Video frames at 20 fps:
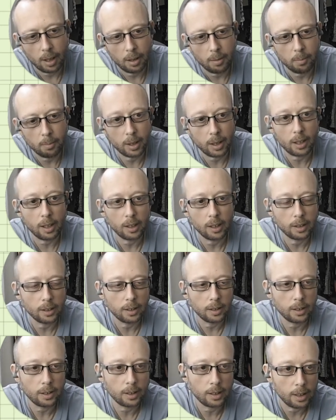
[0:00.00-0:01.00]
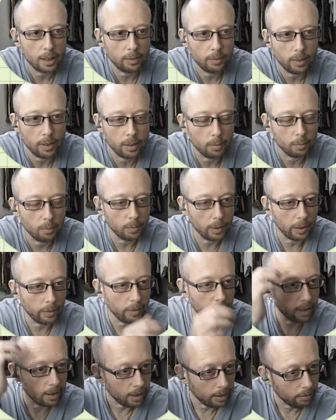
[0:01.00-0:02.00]
because if it
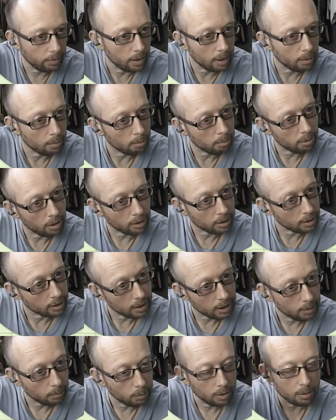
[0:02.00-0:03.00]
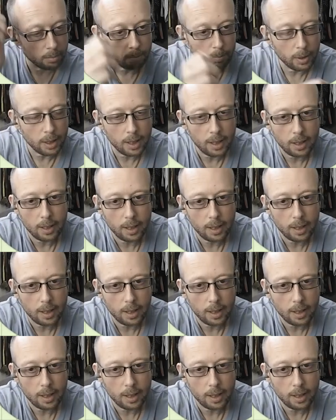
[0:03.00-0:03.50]
had a different number of protons, it wouldn't be